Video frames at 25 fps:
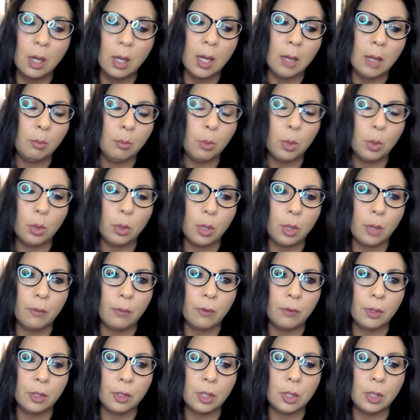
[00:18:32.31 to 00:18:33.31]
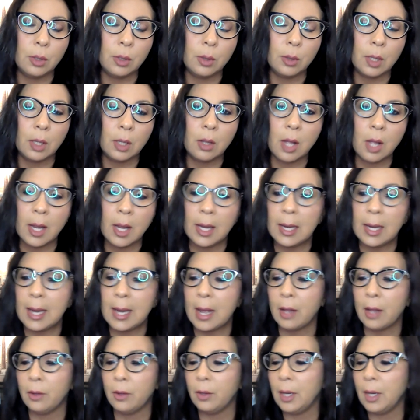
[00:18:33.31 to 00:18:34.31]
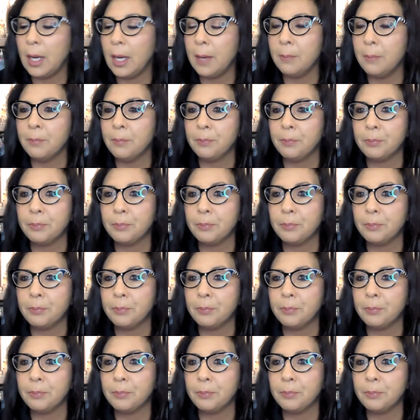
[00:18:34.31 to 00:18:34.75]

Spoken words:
and pull over to a client gallery.